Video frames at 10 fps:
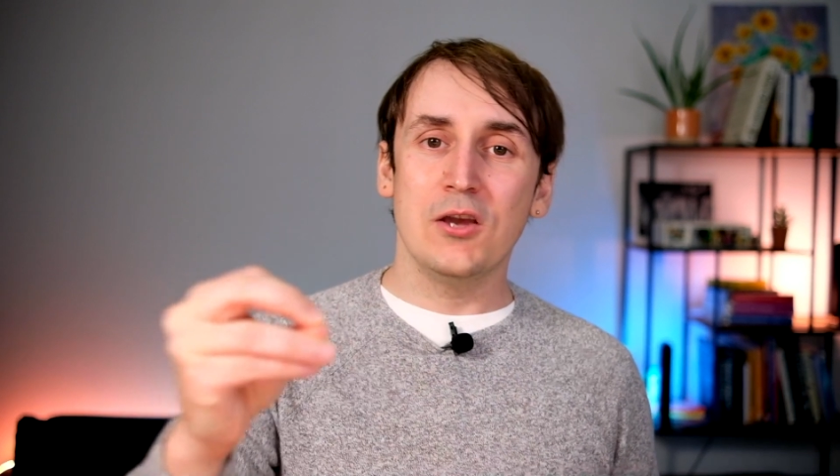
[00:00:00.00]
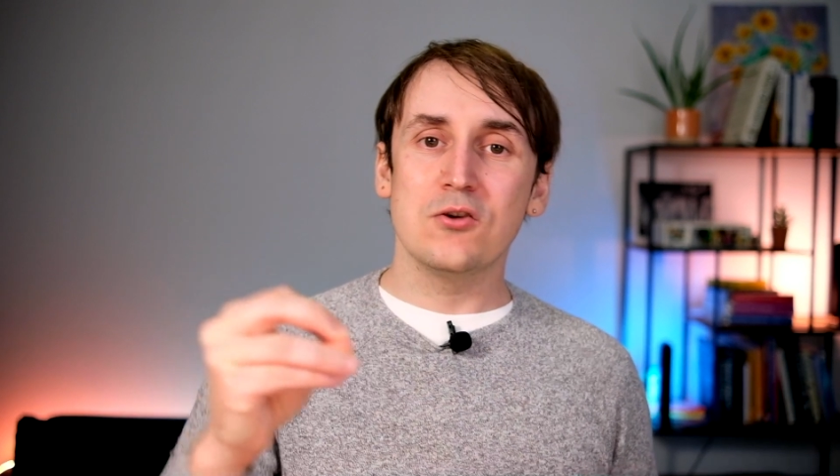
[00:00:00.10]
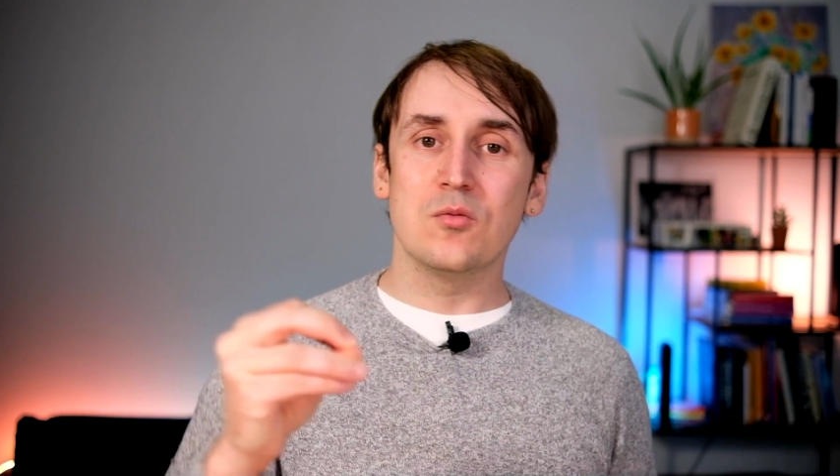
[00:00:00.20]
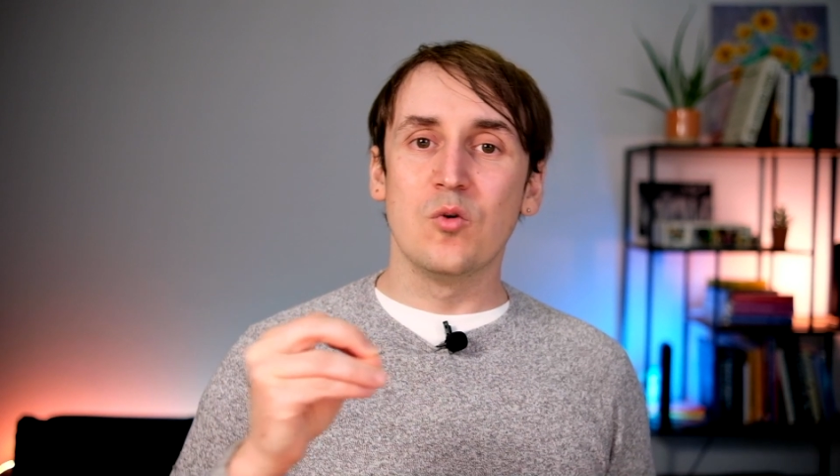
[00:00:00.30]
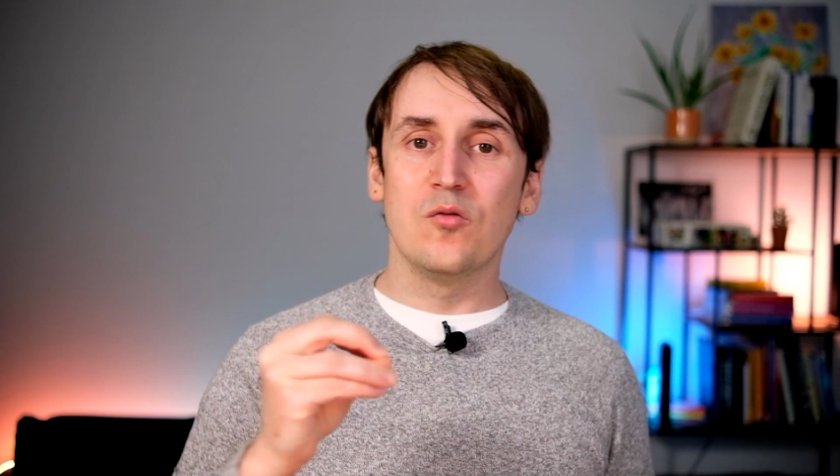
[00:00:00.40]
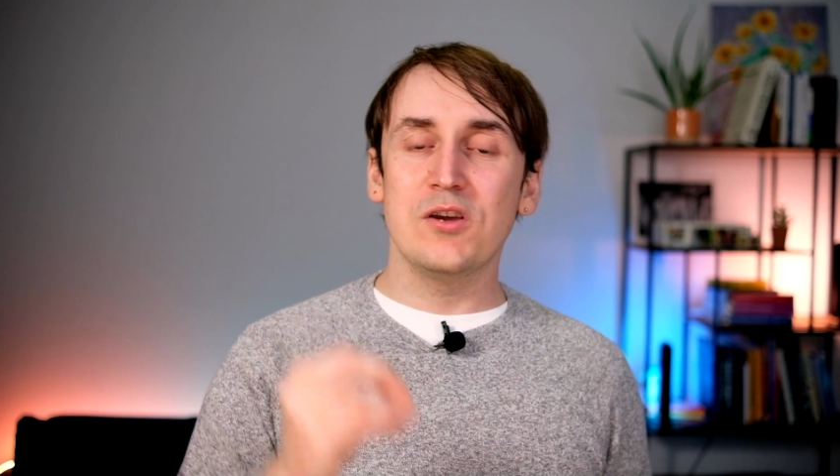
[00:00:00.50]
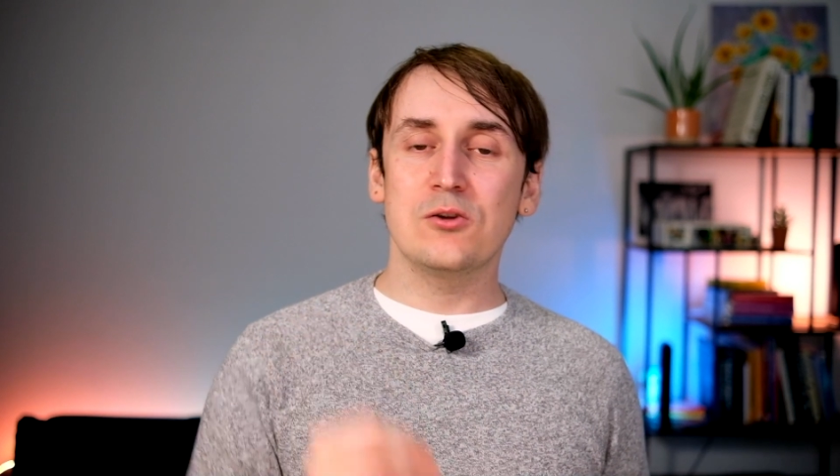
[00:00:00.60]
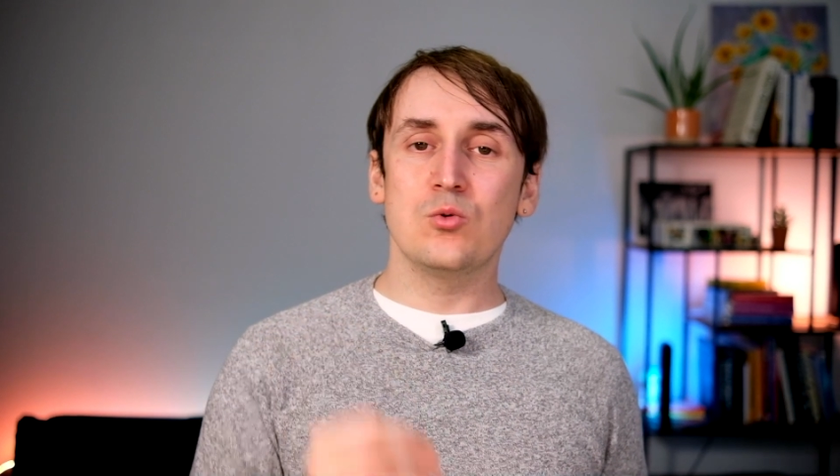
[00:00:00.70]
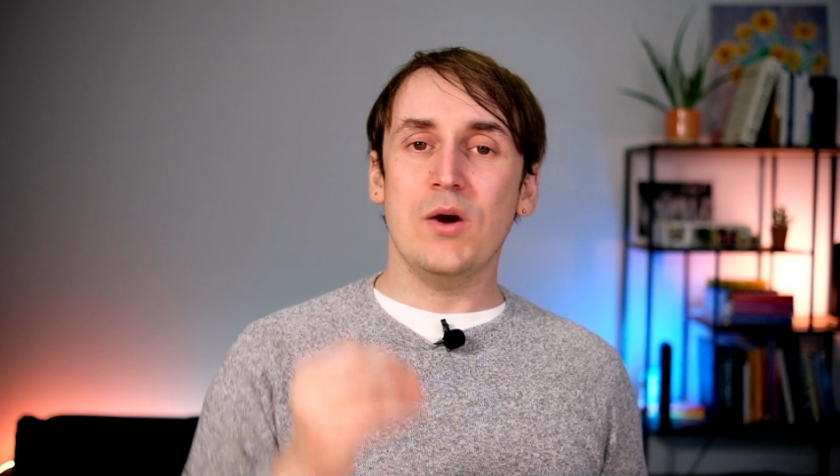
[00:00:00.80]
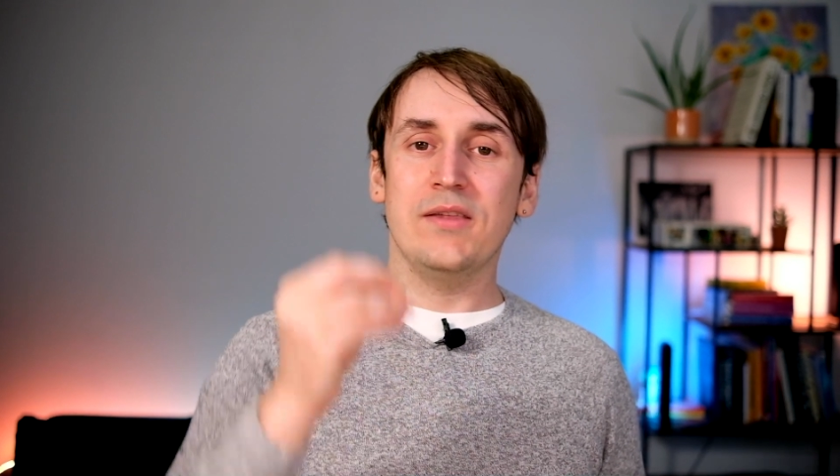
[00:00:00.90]
You're moving
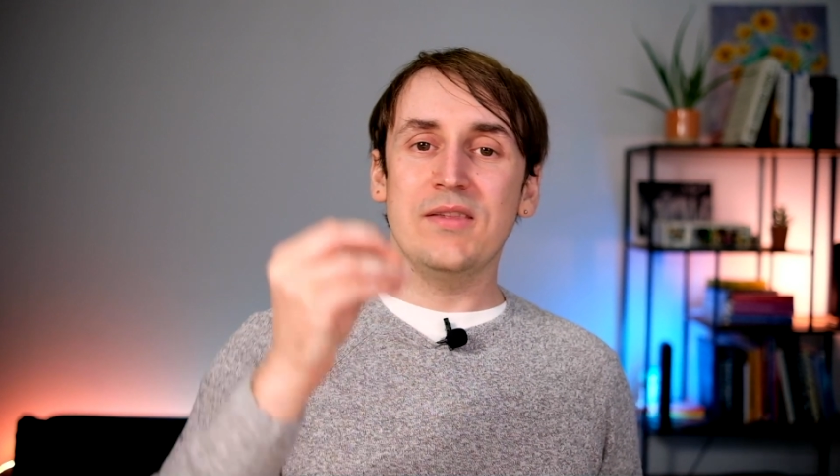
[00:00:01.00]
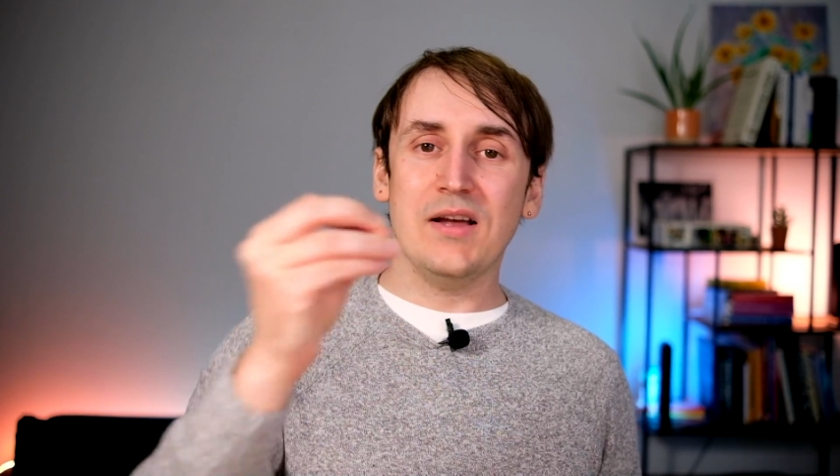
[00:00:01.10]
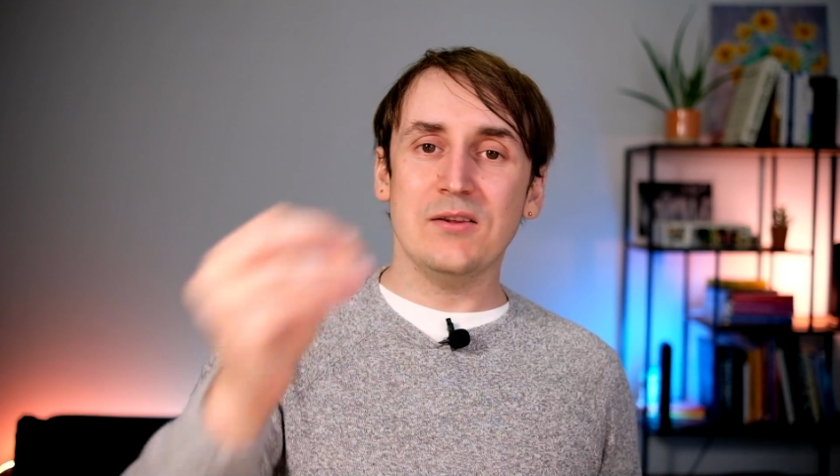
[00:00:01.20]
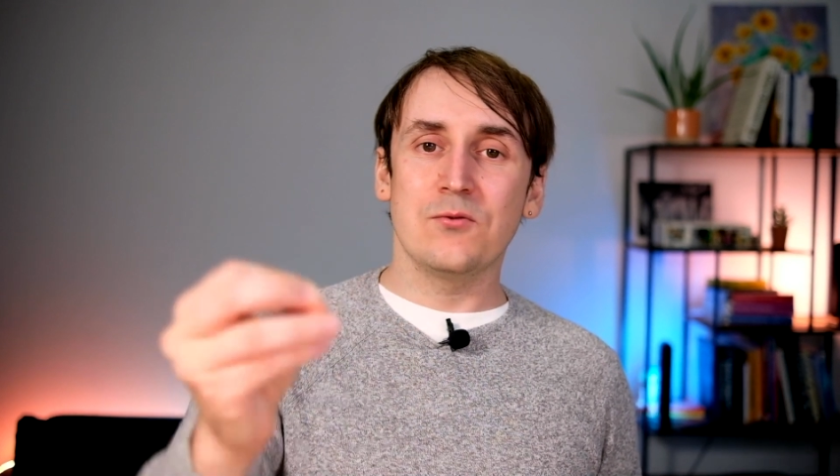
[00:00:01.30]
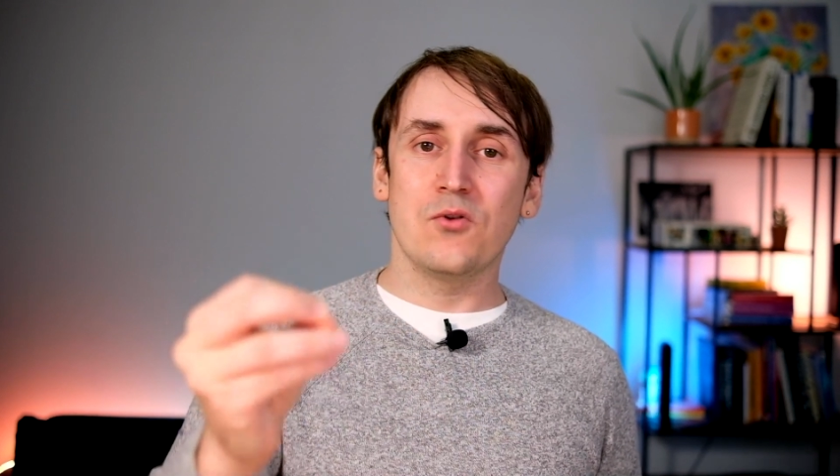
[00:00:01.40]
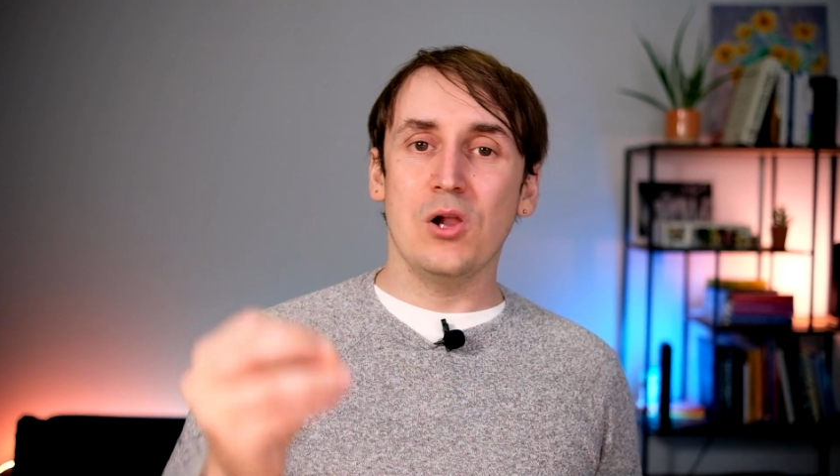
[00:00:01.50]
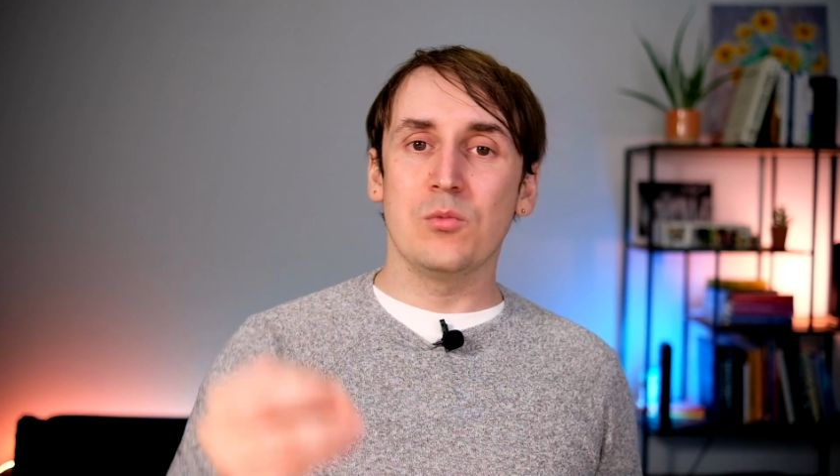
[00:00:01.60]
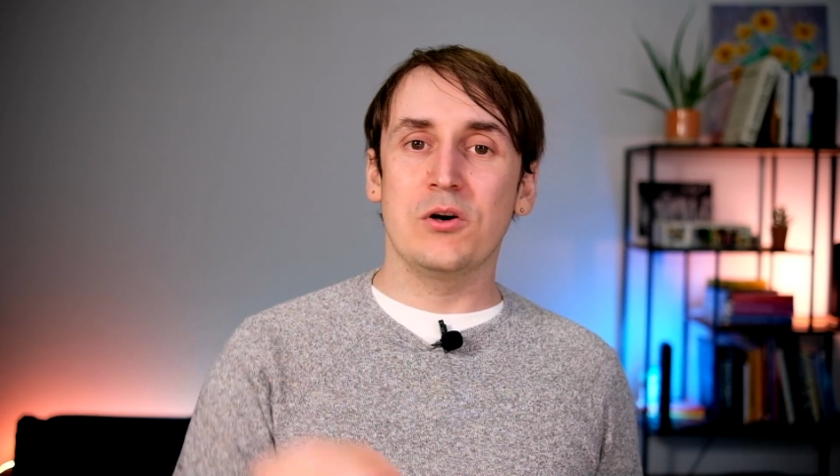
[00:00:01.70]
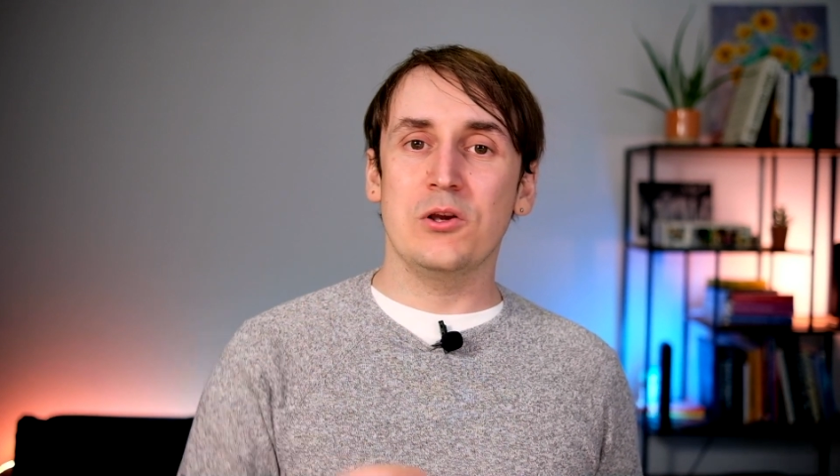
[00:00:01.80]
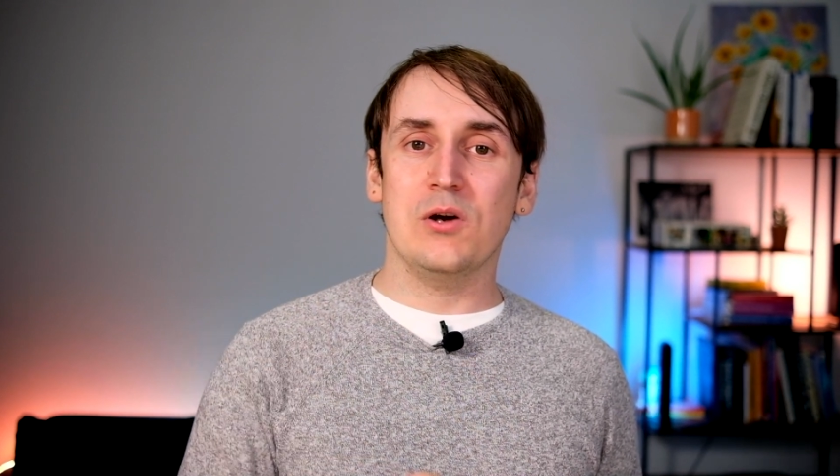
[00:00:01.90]
to another role
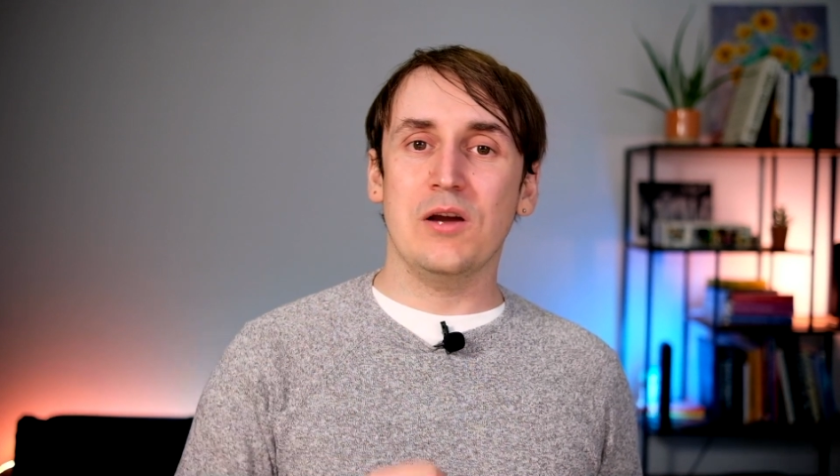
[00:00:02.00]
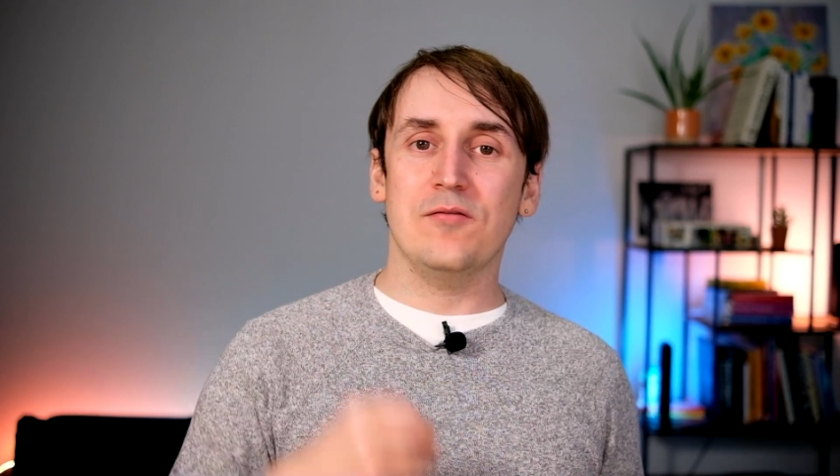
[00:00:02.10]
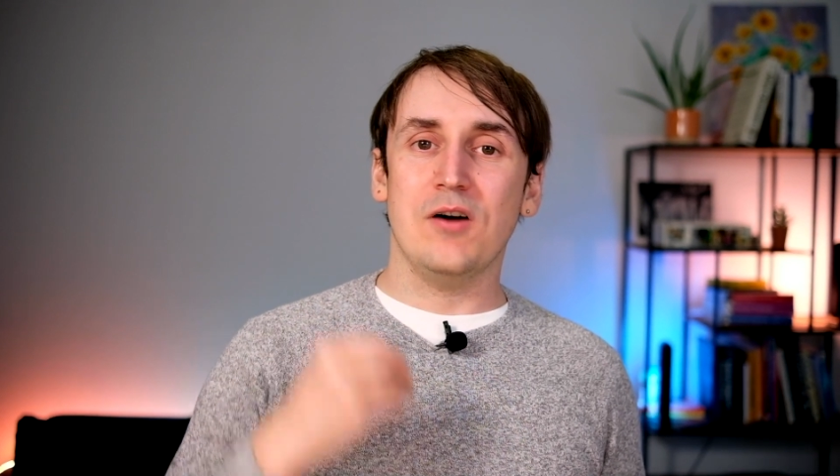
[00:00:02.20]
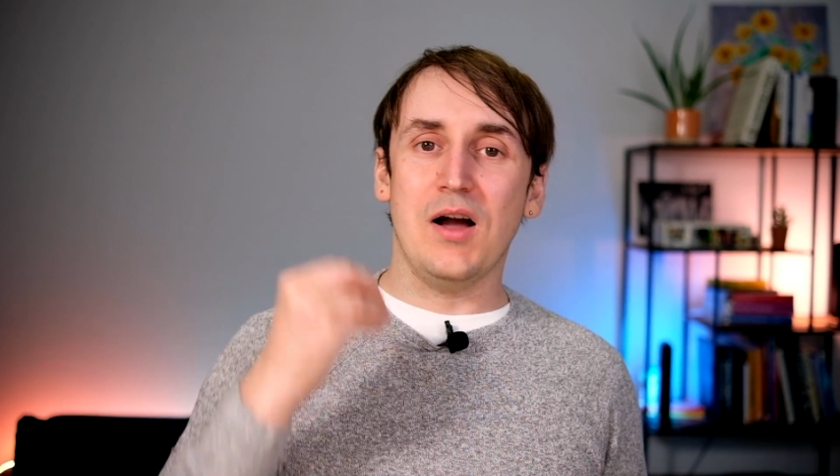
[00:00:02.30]
where you have